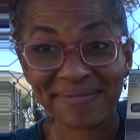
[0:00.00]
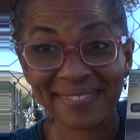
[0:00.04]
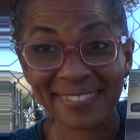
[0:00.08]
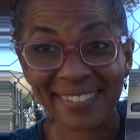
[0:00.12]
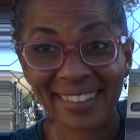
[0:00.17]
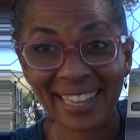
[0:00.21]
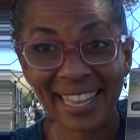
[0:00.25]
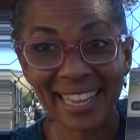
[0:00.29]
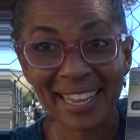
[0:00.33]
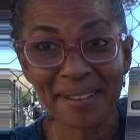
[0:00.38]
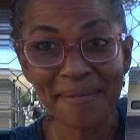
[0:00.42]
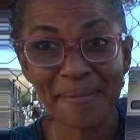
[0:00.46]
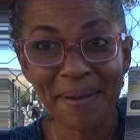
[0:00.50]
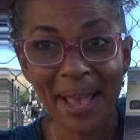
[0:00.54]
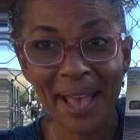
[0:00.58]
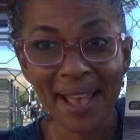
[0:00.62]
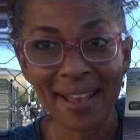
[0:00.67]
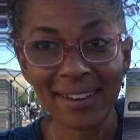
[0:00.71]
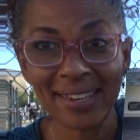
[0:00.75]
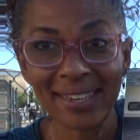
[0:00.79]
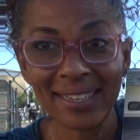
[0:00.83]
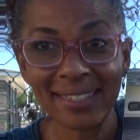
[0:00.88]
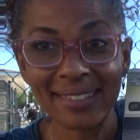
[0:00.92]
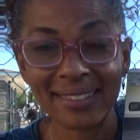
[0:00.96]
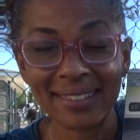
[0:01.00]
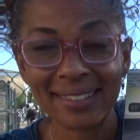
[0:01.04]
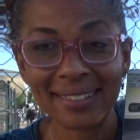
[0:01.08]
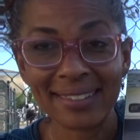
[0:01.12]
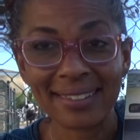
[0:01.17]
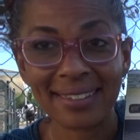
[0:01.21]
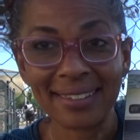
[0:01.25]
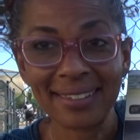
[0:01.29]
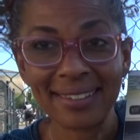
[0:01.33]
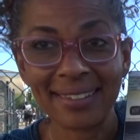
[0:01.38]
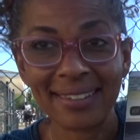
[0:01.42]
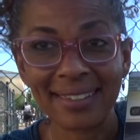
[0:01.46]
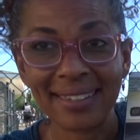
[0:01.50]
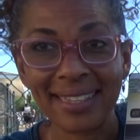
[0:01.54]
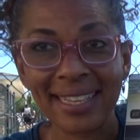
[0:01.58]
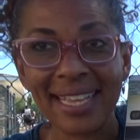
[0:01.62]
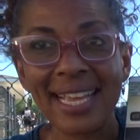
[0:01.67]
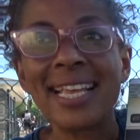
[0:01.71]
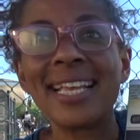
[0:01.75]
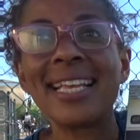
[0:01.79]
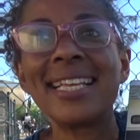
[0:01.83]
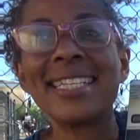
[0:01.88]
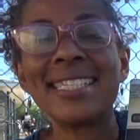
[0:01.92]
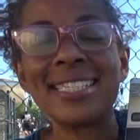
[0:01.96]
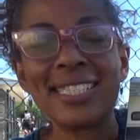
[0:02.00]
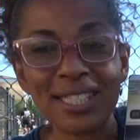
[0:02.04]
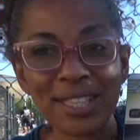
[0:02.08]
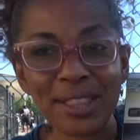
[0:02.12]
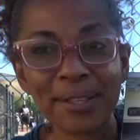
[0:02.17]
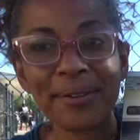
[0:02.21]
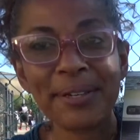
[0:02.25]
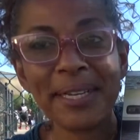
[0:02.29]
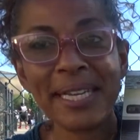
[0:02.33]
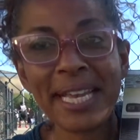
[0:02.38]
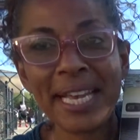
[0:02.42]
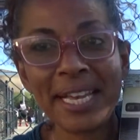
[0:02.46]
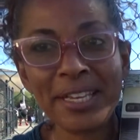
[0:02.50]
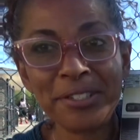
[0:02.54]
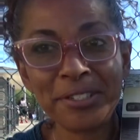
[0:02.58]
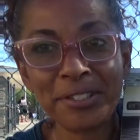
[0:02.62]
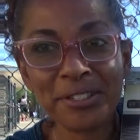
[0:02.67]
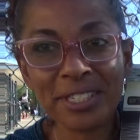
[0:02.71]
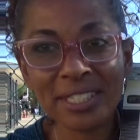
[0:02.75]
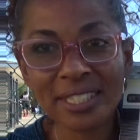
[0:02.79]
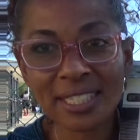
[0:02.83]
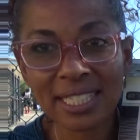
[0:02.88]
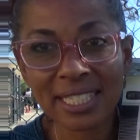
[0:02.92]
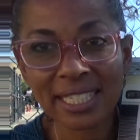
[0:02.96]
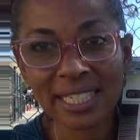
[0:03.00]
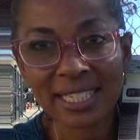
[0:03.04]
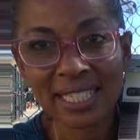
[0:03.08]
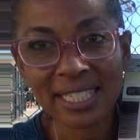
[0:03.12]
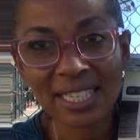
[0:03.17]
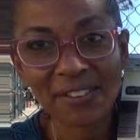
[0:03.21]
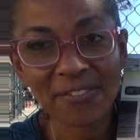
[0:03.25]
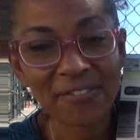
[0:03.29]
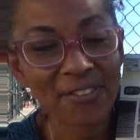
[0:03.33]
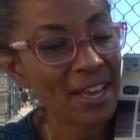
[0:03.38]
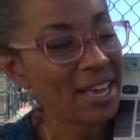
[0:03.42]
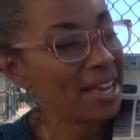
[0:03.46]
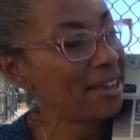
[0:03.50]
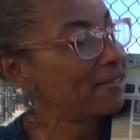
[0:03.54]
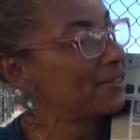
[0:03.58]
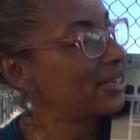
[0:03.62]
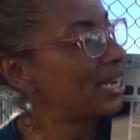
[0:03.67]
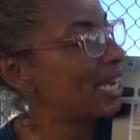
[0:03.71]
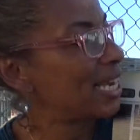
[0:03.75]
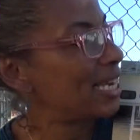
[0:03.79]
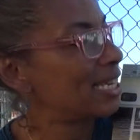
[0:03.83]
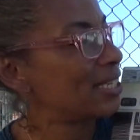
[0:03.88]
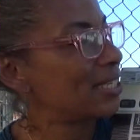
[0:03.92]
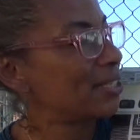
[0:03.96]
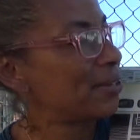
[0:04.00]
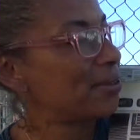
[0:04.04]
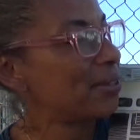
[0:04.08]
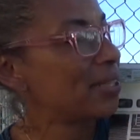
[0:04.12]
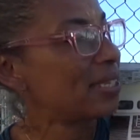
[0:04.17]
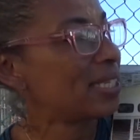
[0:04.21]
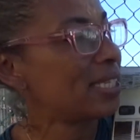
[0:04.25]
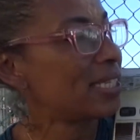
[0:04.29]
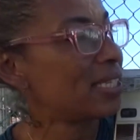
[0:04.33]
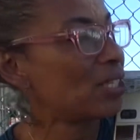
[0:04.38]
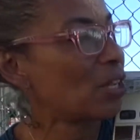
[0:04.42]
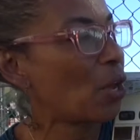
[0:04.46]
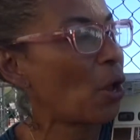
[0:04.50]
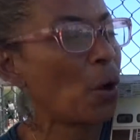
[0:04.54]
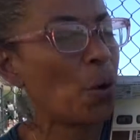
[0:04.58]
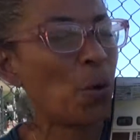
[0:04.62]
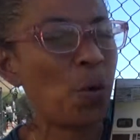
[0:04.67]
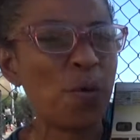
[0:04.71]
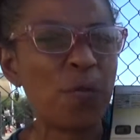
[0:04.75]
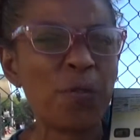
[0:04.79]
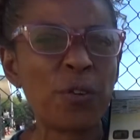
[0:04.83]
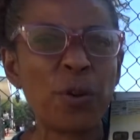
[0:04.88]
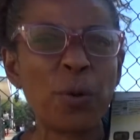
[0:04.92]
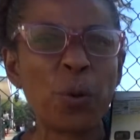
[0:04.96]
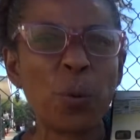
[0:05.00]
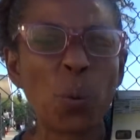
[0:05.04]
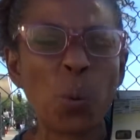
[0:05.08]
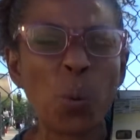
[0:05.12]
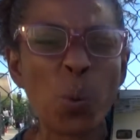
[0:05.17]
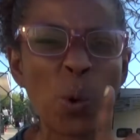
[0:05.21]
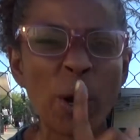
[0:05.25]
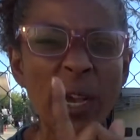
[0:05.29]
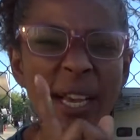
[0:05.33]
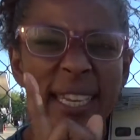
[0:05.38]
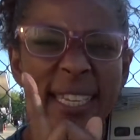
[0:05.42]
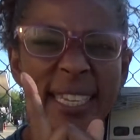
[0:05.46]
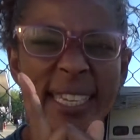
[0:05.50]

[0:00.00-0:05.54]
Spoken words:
Think about it. It's 365 days. So this is over 1